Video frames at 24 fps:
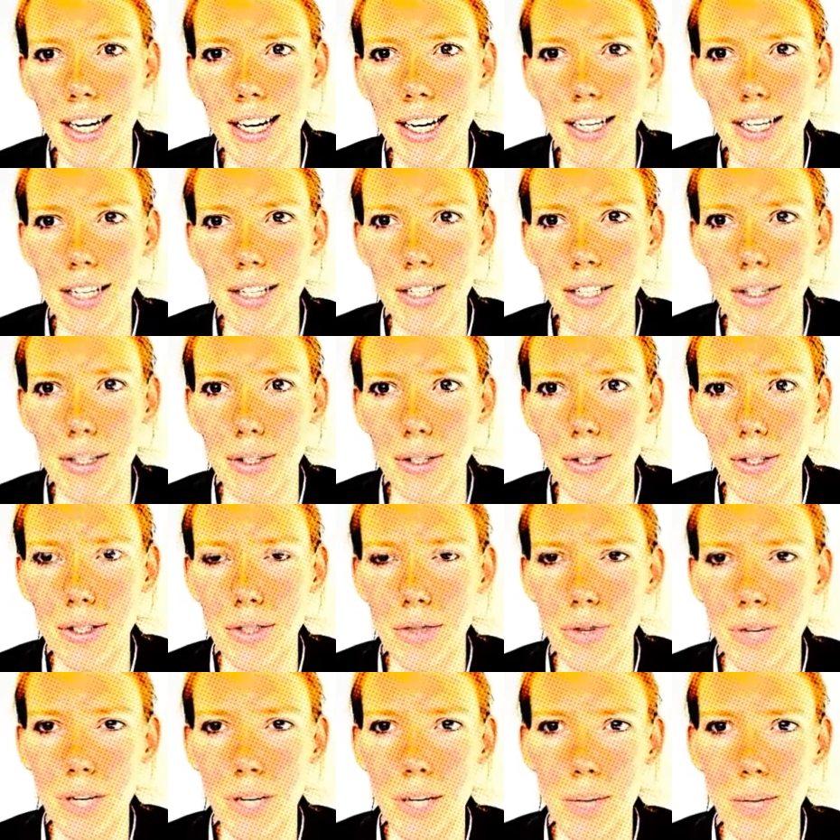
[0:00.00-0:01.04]
So it's
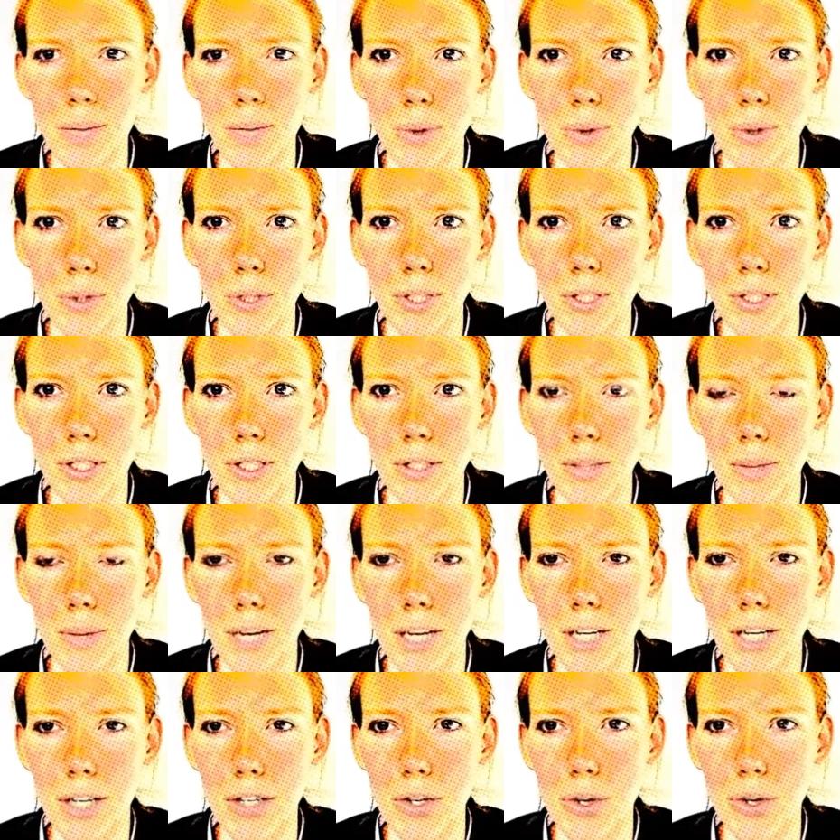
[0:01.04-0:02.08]
really important to make
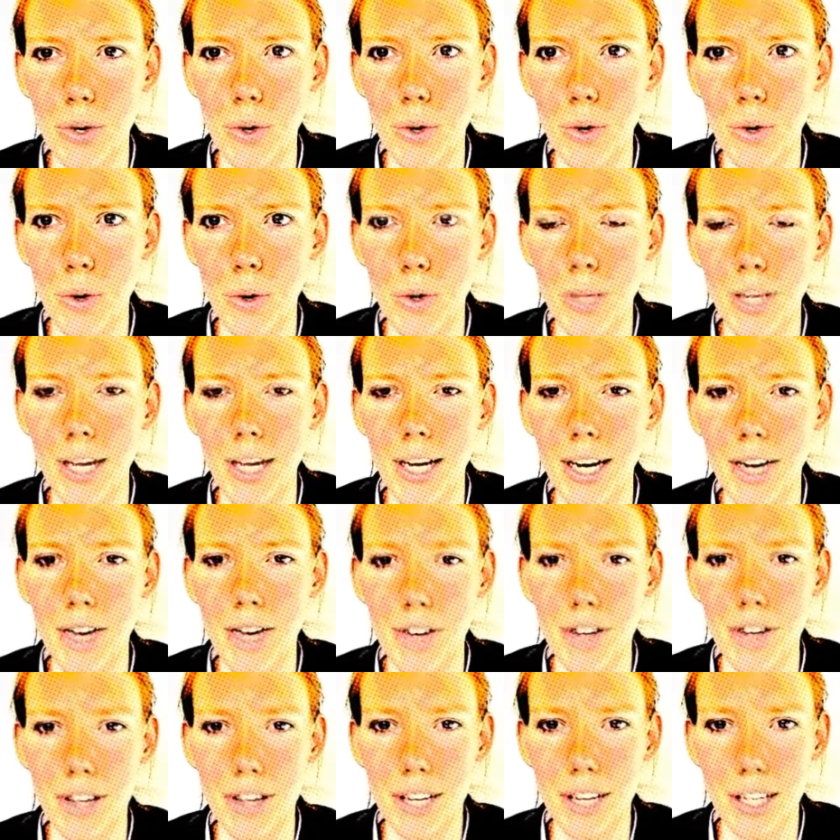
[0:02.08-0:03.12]
sure that
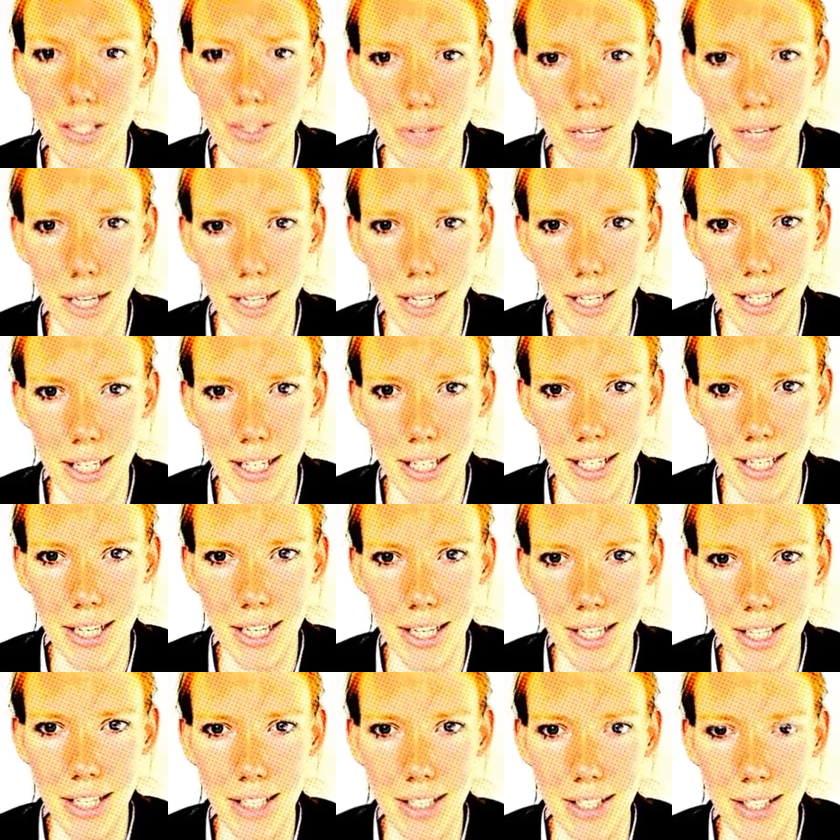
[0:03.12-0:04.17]
everything's really
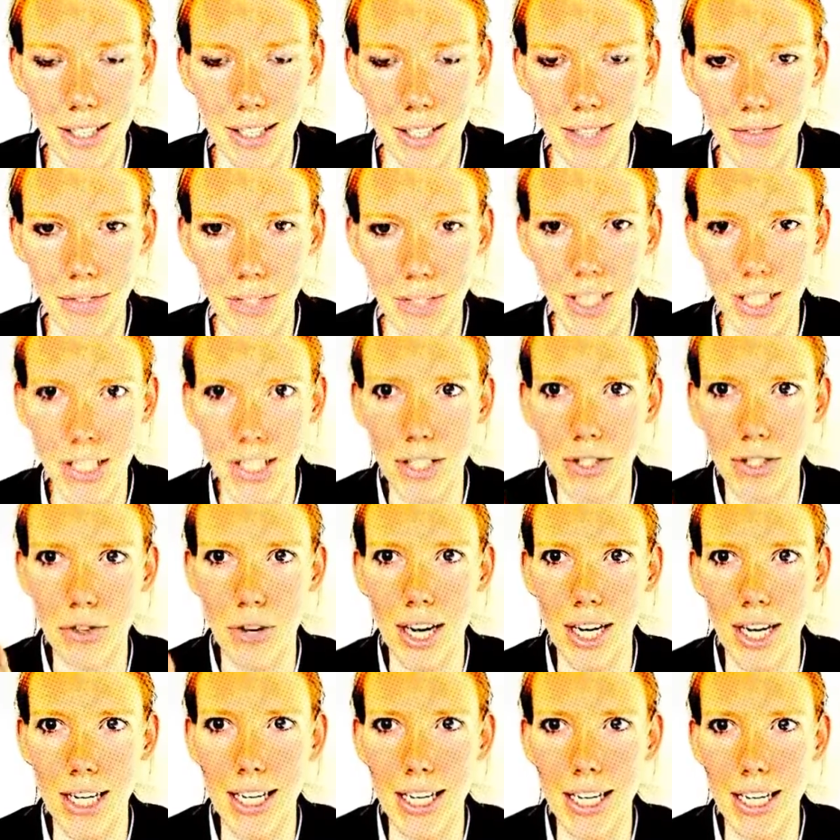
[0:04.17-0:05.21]

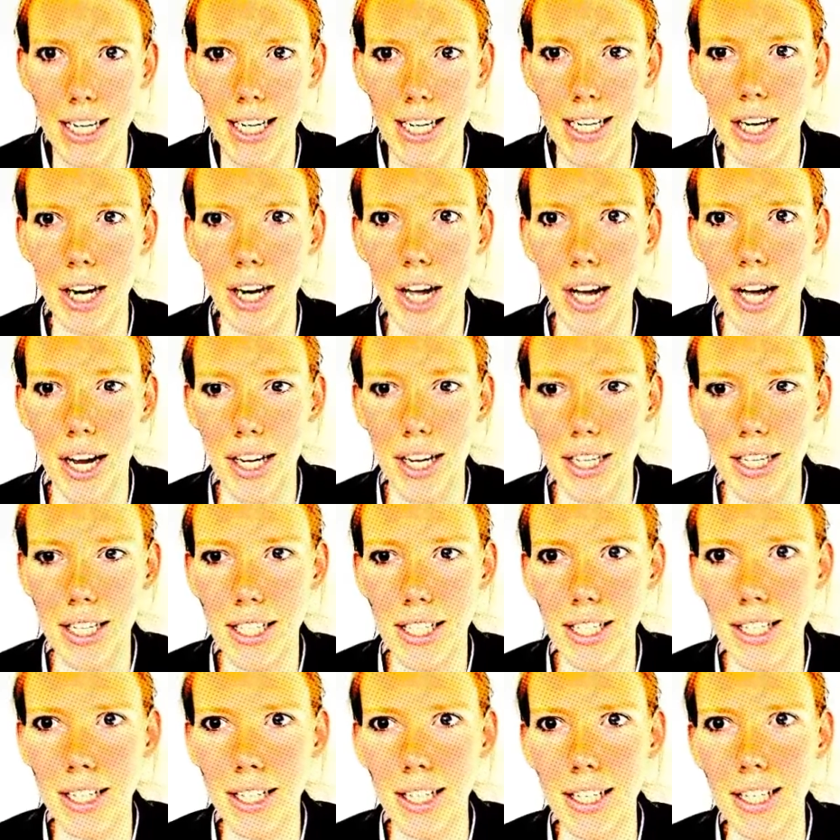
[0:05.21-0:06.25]
straightly aligned.
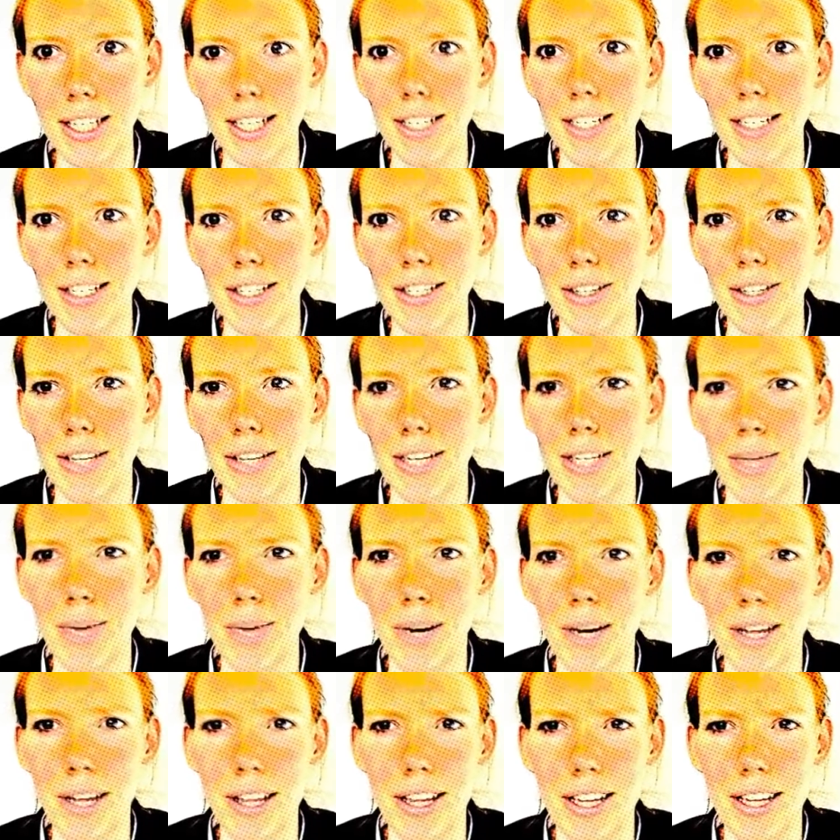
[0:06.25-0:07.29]
So here's where
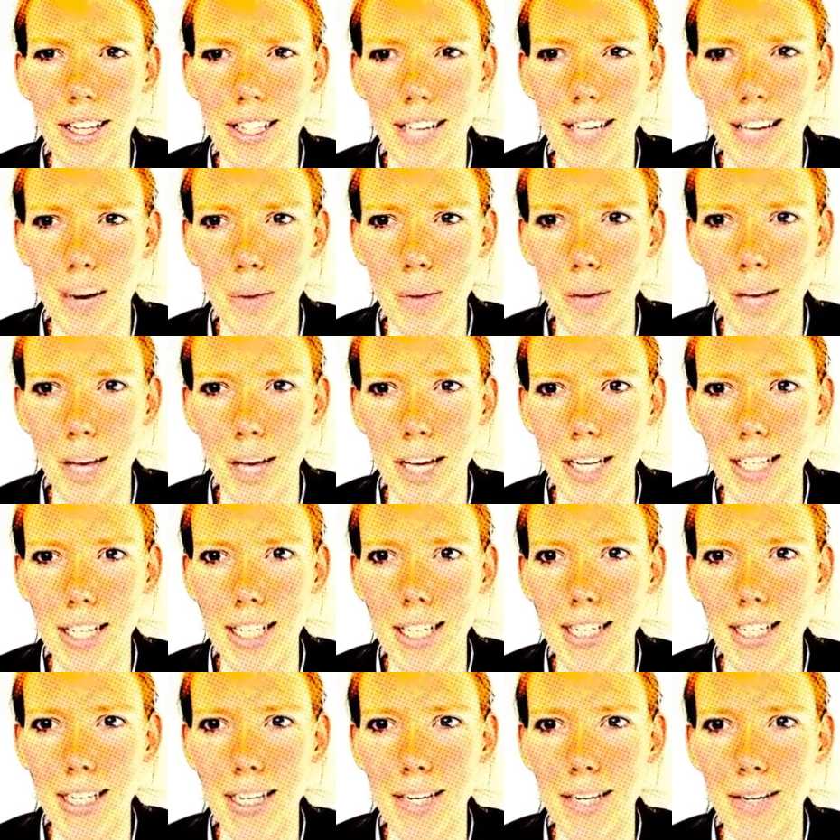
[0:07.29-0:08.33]
things get weird.
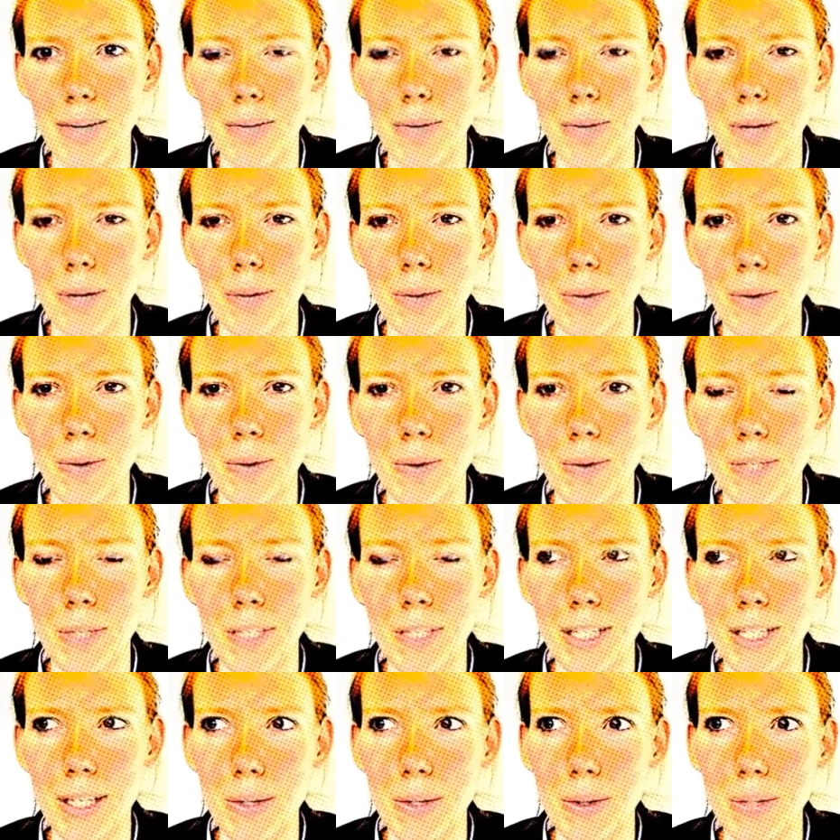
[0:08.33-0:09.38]
You know, people
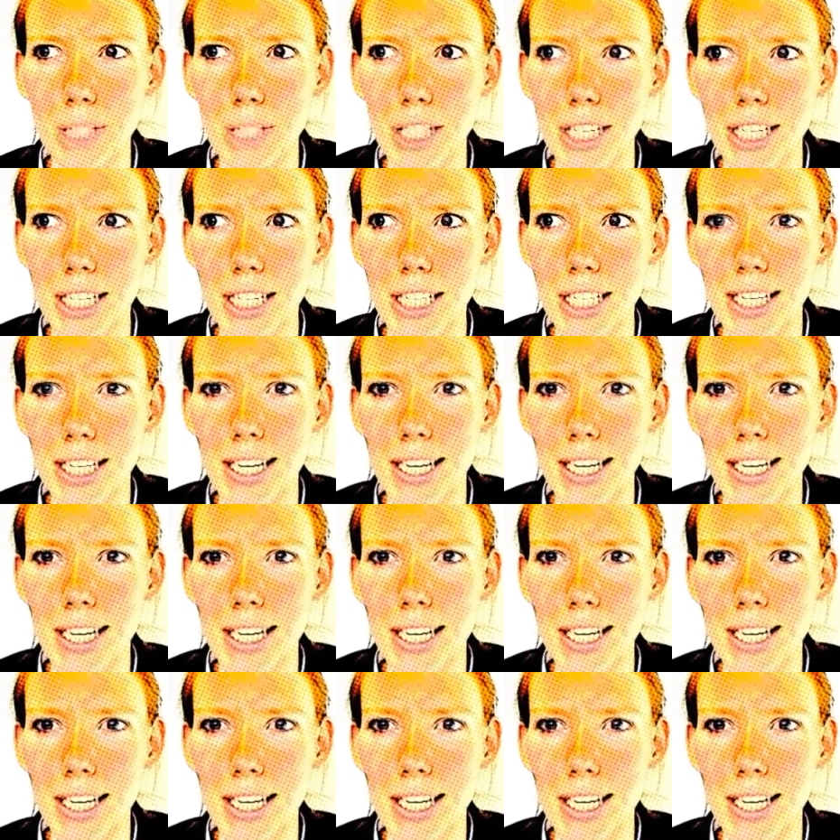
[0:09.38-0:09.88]
still sit